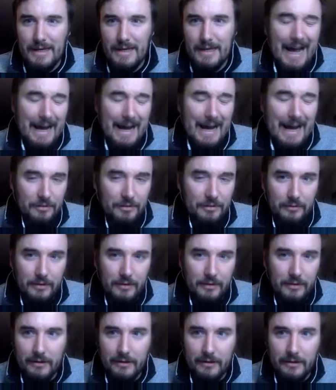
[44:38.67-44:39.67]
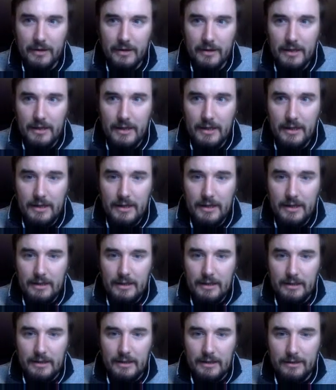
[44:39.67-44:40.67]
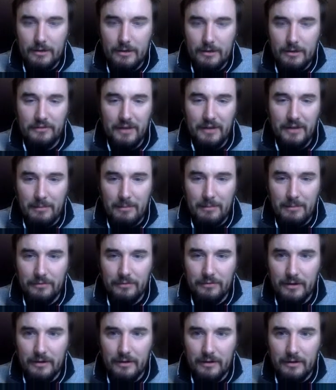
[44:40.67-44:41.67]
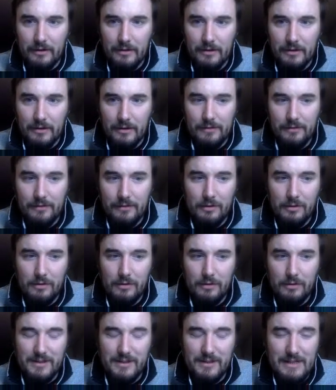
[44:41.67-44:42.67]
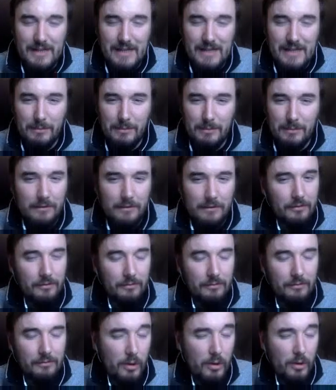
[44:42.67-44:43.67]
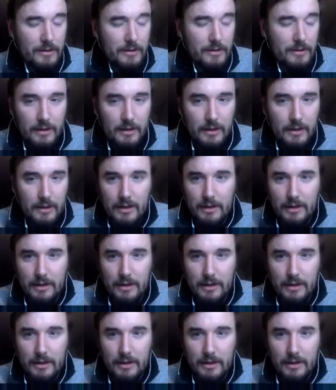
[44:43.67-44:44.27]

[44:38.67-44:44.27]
an atmosphere like Earth's atmosphere is equivalent to 10 meters of water.